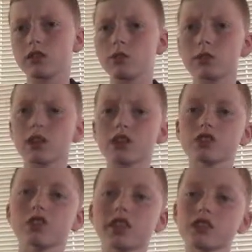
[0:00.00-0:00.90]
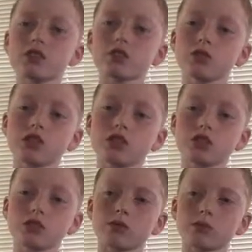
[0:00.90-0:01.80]
oh my gosh today's Tuesday
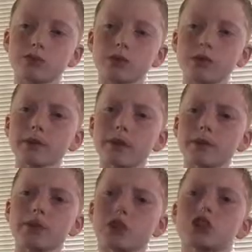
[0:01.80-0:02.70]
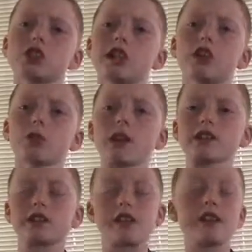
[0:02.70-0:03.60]
so probably on Thursday or
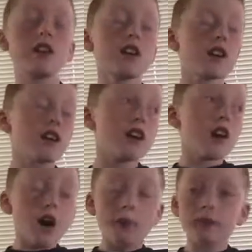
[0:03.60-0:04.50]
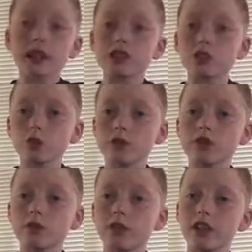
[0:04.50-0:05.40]
Wednesday. Hope you guys enjoyed
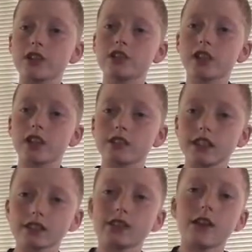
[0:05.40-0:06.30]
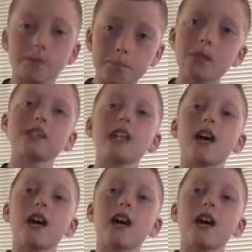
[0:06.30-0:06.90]
this video. See you guys next time. Peace